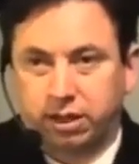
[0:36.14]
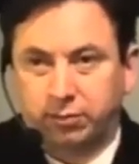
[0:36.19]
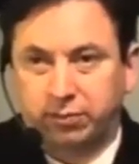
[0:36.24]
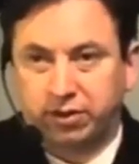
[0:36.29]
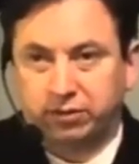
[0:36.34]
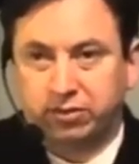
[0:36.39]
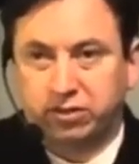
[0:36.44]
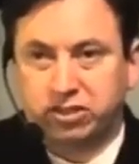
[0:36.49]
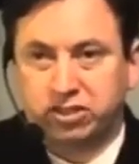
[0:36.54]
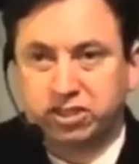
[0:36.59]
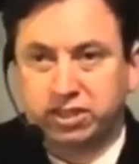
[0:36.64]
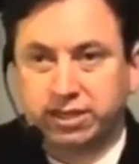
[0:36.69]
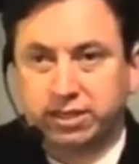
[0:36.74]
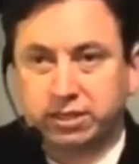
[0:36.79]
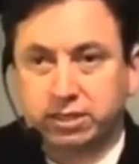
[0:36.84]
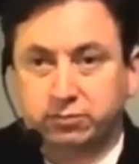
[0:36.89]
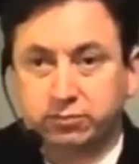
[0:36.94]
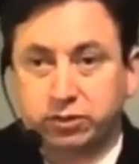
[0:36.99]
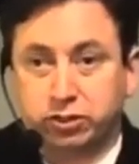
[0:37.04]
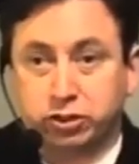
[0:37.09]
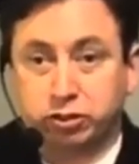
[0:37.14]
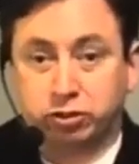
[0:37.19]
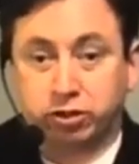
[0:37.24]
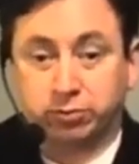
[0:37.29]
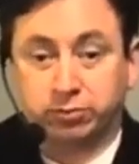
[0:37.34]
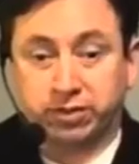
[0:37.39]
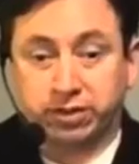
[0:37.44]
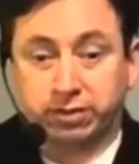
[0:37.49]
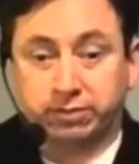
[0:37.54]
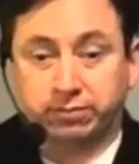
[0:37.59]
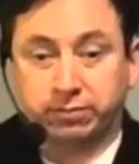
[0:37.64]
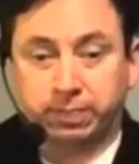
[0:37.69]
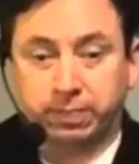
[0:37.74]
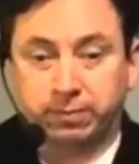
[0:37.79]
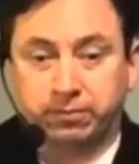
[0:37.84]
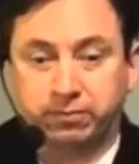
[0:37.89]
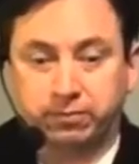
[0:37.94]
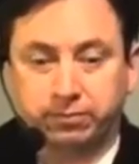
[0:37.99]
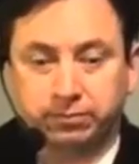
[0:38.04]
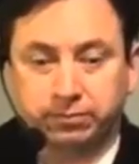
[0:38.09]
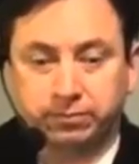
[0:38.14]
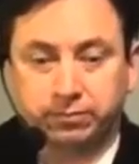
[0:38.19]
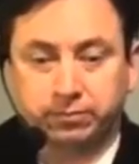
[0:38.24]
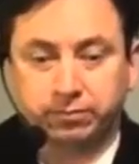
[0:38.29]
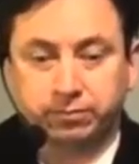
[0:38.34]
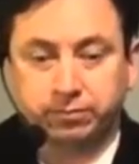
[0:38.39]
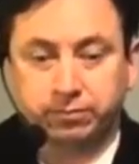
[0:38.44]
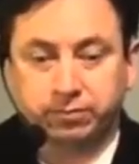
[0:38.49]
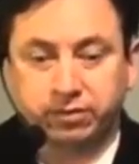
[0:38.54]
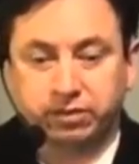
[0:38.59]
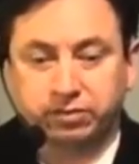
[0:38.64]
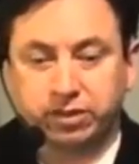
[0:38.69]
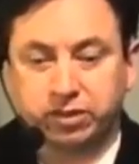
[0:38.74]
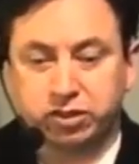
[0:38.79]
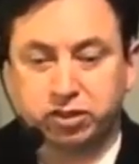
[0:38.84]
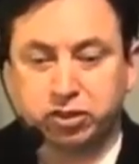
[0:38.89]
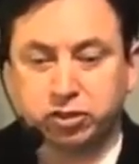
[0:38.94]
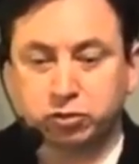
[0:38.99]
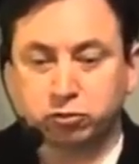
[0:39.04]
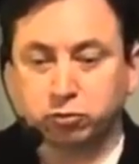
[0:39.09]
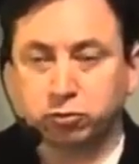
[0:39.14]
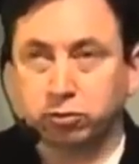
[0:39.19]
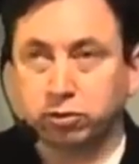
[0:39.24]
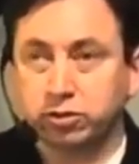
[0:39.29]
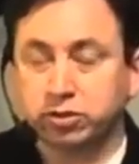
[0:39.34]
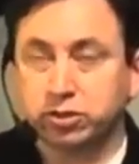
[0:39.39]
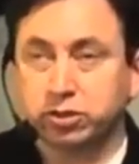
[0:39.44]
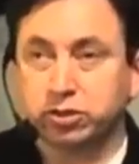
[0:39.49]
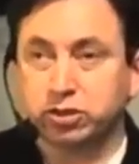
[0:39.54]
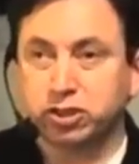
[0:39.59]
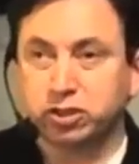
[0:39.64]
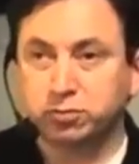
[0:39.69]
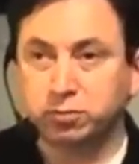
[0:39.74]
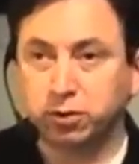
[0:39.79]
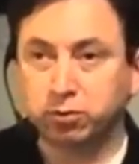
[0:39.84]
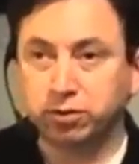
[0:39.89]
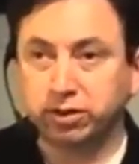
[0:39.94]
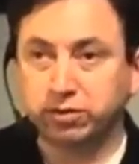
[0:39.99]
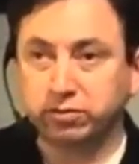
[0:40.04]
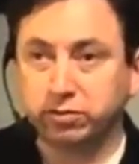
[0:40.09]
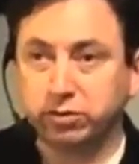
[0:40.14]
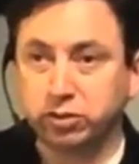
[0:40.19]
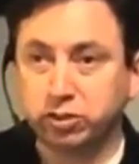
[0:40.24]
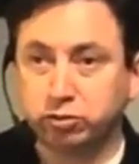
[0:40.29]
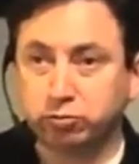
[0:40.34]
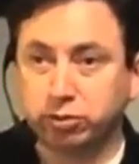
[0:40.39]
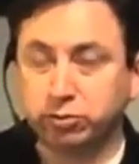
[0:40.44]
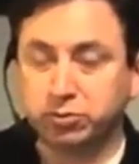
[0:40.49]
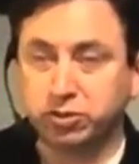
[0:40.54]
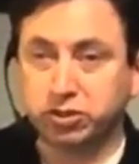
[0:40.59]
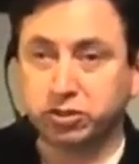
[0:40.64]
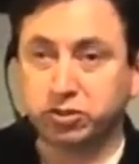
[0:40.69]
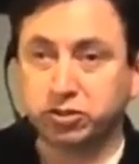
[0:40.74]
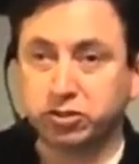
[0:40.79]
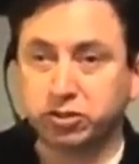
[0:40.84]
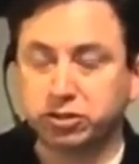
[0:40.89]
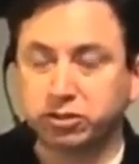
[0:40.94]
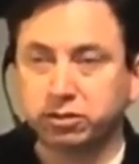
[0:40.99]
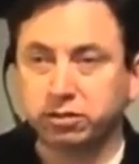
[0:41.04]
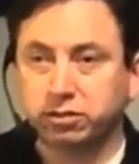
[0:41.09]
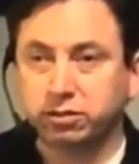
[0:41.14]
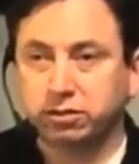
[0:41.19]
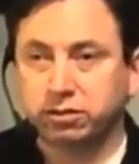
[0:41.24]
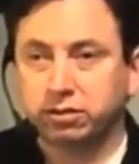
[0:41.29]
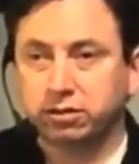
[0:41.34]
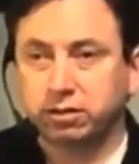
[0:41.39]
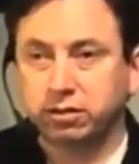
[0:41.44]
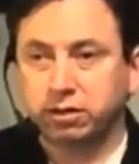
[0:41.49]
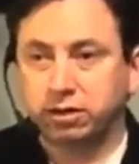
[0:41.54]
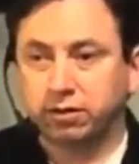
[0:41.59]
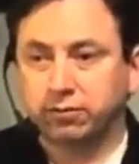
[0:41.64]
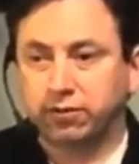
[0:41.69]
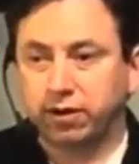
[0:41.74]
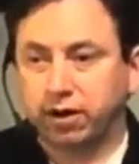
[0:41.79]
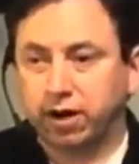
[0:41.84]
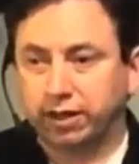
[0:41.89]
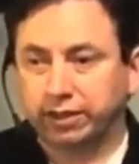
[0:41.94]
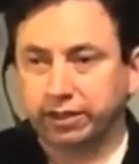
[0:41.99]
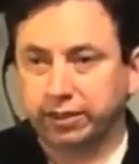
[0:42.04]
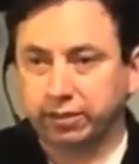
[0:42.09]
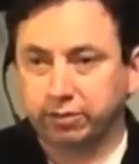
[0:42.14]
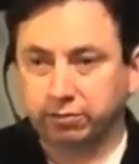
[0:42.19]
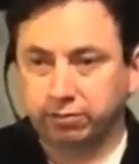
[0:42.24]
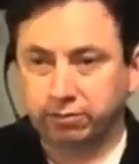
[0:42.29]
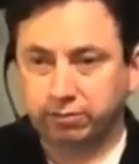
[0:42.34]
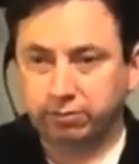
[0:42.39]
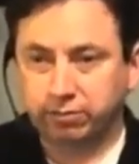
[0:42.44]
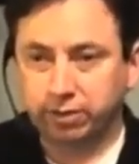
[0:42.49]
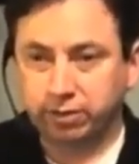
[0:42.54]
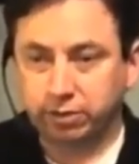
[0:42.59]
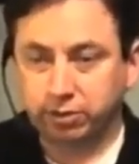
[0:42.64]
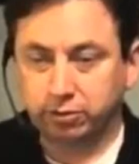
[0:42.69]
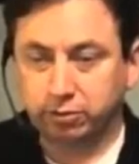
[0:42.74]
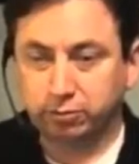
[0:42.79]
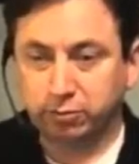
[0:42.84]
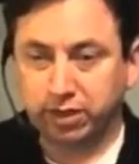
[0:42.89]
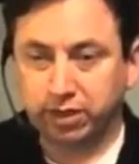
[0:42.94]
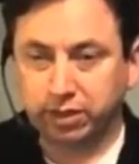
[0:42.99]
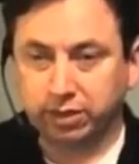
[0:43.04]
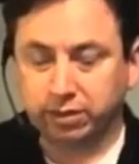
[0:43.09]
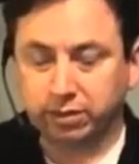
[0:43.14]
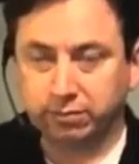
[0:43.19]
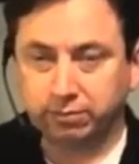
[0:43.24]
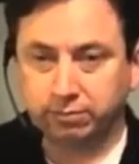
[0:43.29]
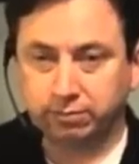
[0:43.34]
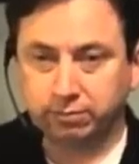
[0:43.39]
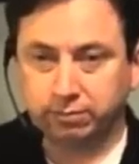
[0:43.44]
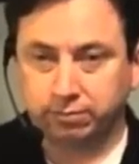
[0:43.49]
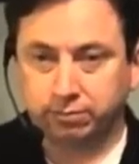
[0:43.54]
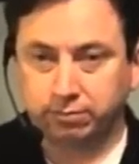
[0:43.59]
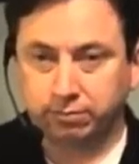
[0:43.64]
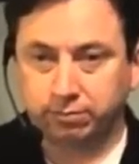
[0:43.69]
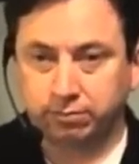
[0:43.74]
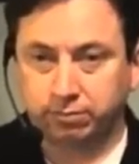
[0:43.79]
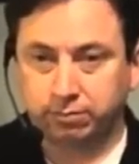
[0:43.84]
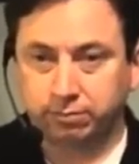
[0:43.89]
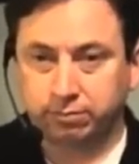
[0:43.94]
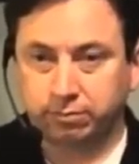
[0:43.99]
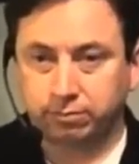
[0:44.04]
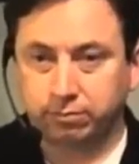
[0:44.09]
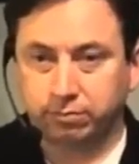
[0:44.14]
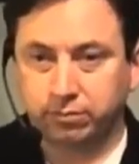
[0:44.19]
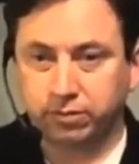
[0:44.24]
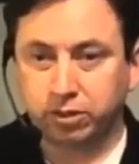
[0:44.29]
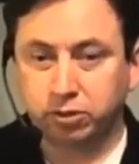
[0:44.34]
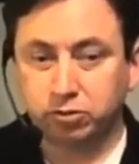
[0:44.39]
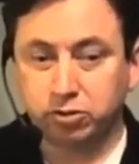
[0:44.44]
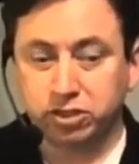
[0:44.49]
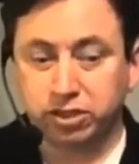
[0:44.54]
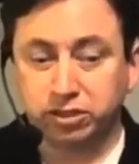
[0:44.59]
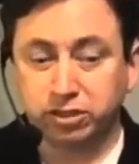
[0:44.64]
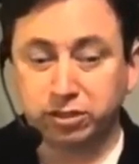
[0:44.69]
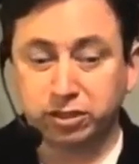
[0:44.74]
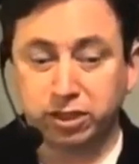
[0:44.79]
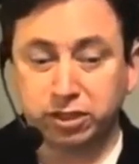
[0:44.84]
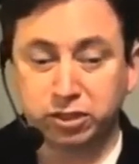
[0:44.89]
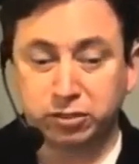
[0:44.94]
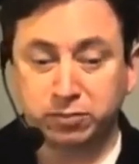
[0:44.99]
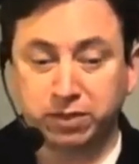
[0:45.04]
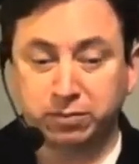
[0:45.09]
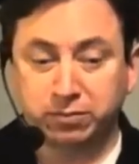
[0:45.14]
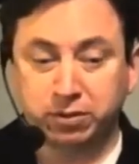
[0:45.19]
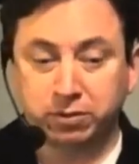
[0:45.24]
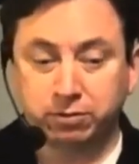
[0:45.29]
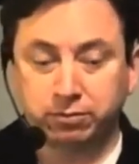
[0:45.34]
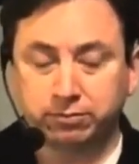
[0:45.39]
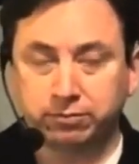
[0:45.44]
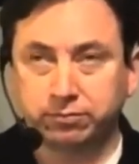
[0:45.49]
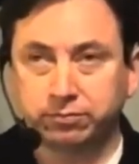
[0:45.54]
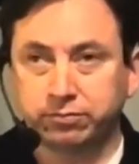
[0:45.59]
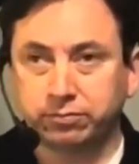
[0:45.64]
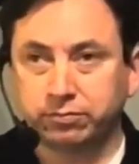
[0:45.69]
about the size of a Sharpie that stores spoken descriptions of audio that you make. Using the Touch Memo,